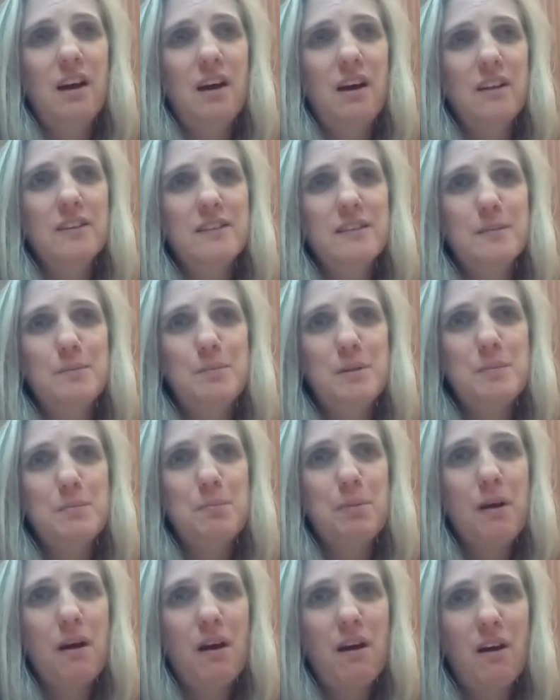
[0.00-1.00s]
to be
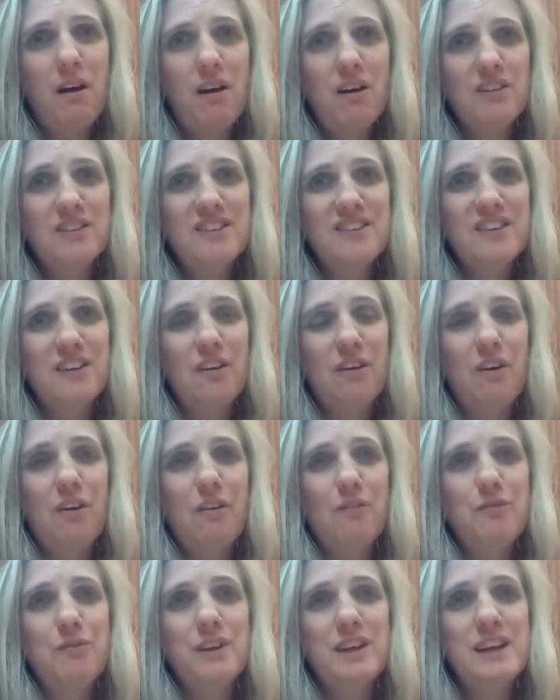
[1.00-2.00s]
part
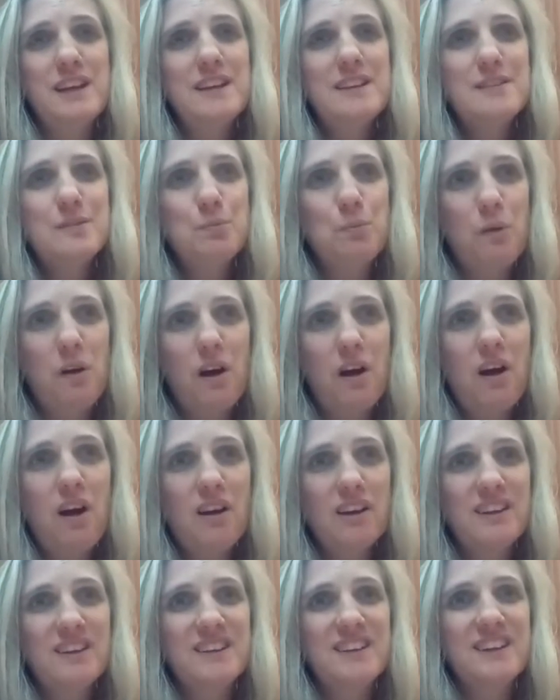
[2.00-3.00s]
of his
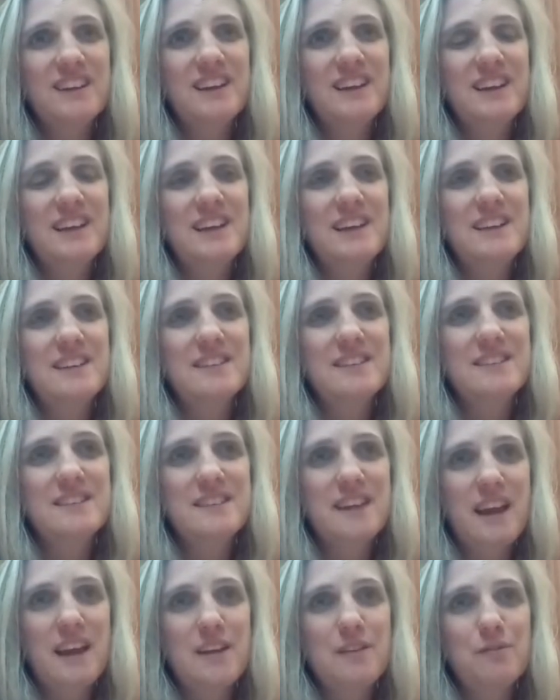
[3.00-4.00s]
work in
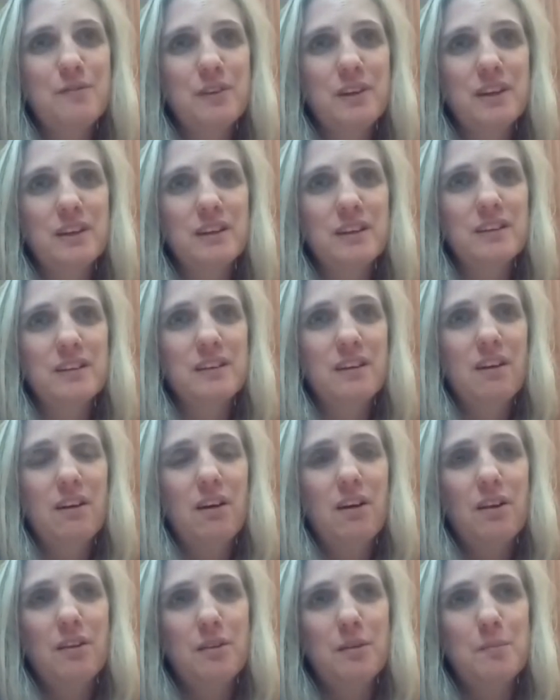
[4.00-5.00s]
saving
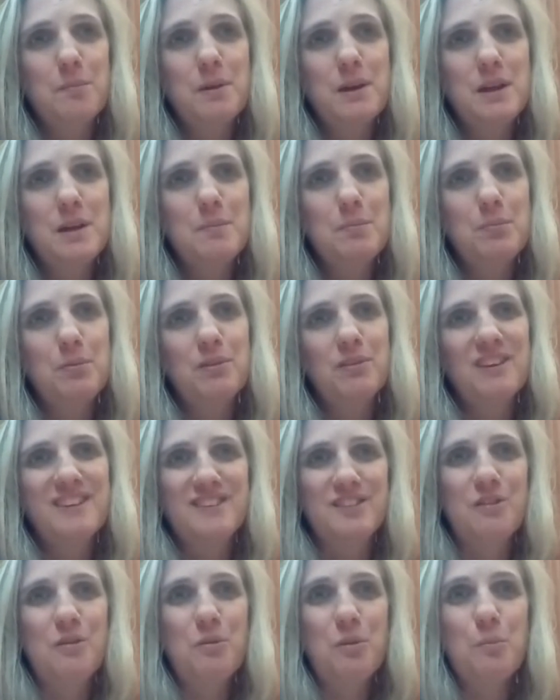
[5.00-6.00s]
other people. It's
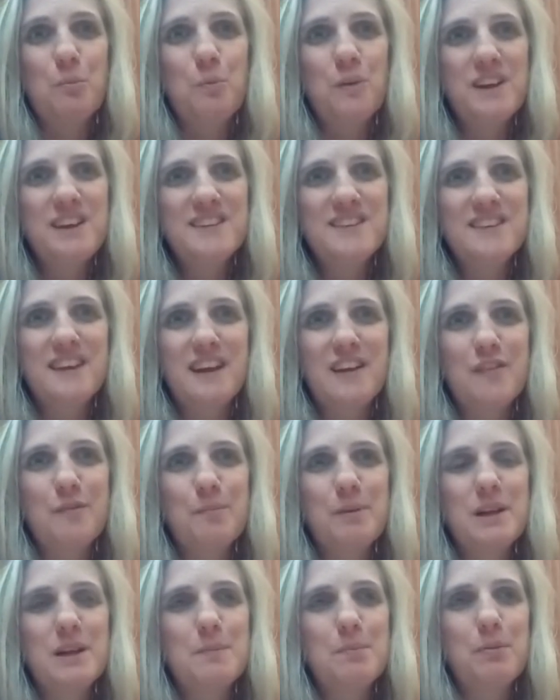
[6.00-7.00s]
not that we save
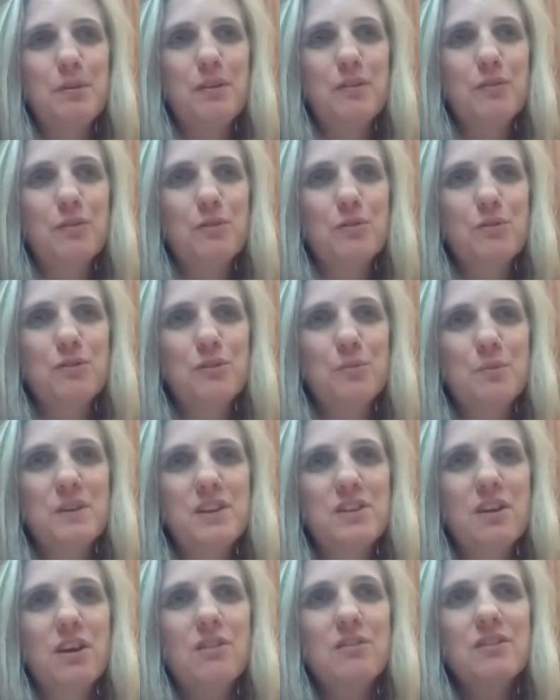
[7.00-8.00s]
people, of course we
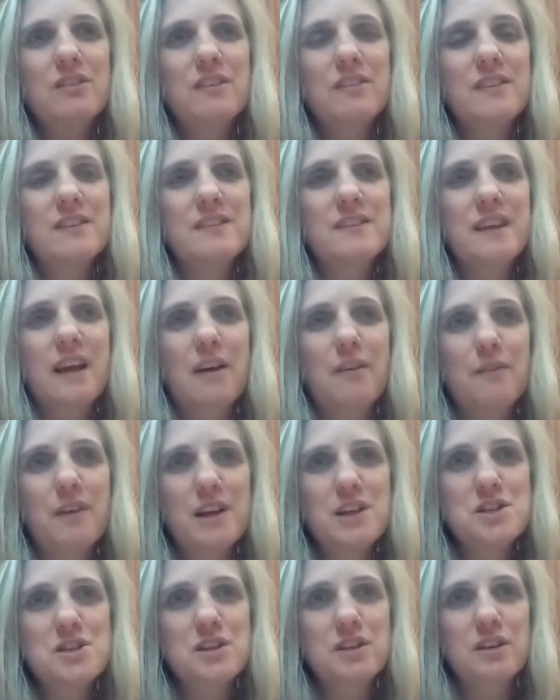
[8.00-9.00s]
don't. The
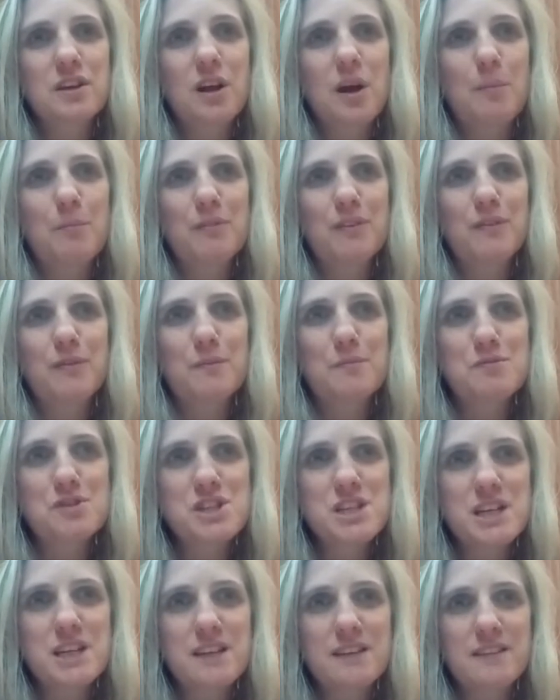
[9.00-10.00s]
salvation comes from
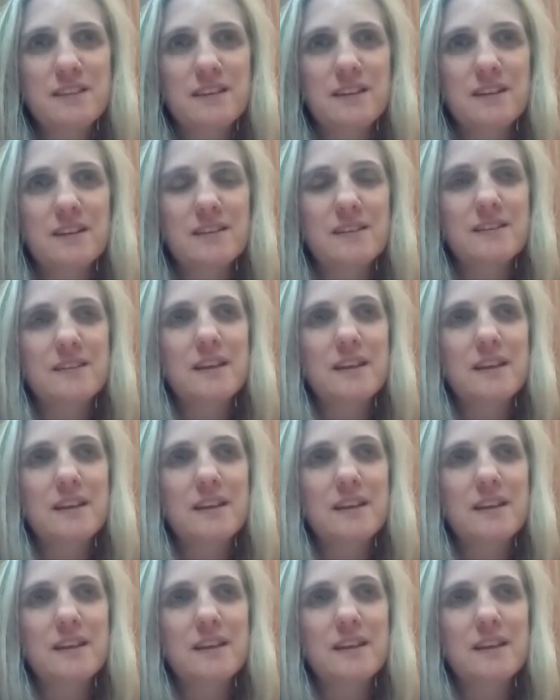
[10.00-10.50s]
Jesus.